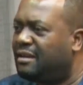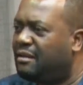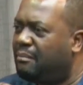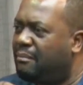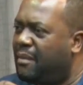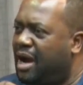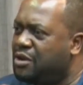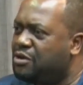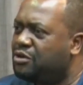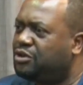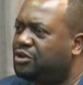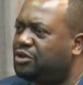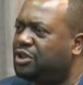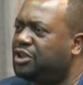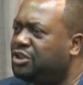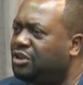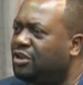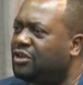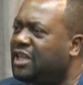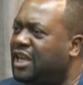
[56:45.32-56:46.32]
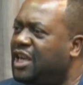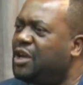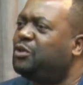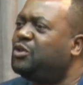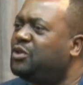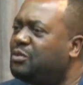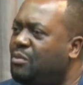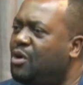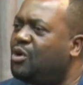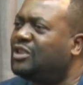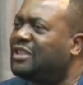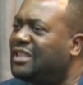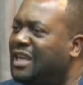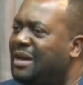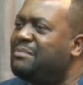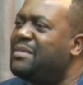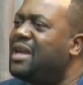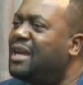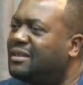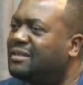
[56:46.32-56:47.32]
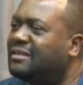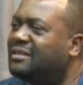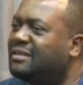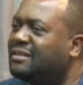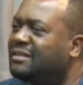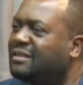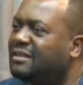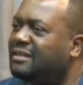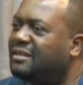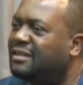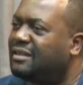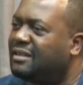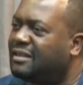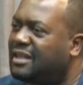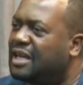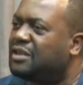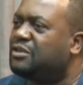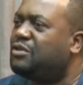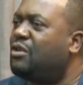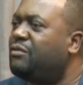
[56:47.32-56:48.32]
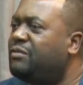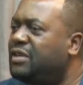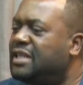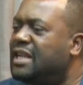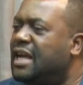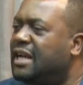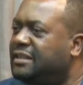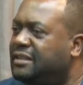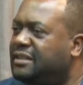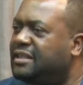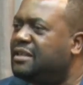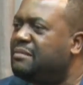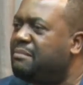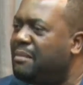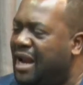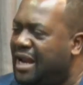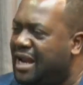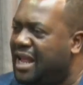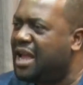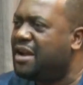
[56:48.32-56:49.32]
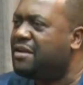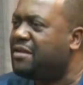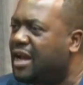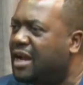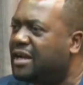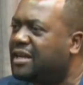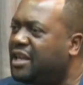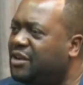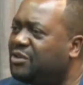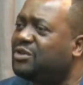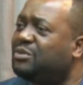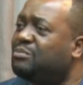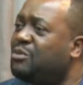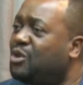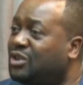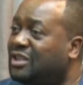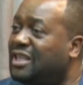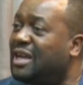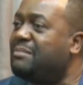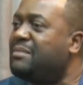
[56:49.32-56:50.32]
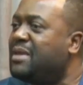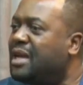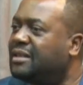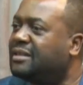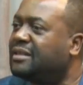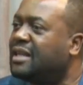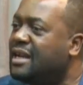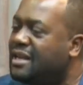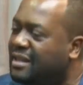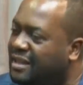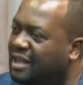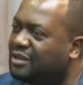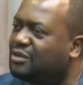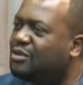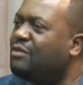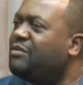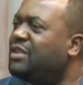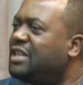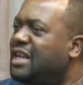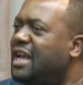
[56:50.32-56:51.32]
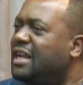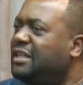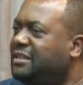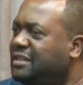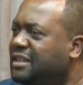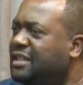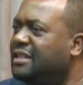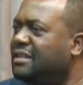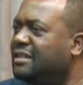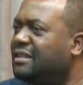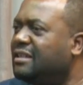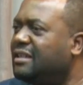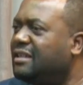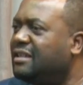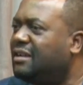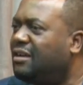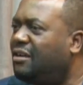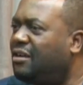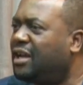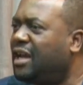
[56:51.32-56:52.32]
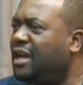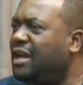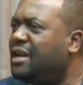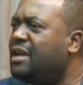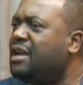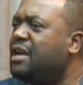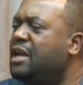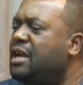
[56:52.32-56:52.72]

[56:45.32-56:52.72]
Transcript: malnutrition kills more Zambians than COVID-19. Malaria kills more Zambians than COVID-19. Okay?